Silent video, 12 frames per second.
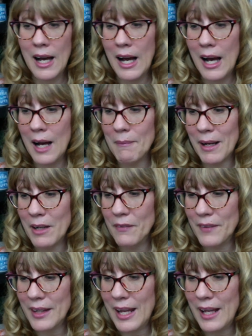Um, I
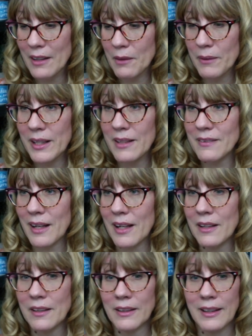don't think Halloween is
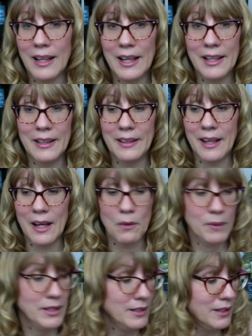online yet.
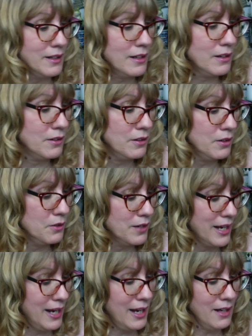We did get a new
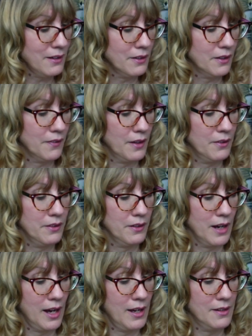candle though,
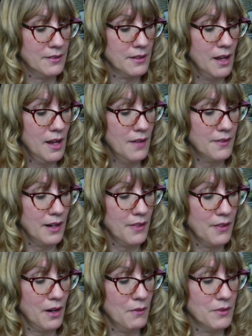you guys, that I
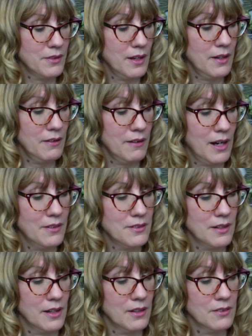thought was
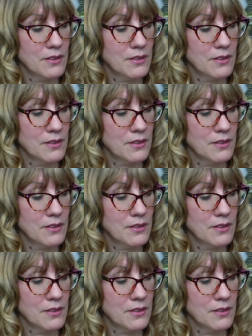interesting.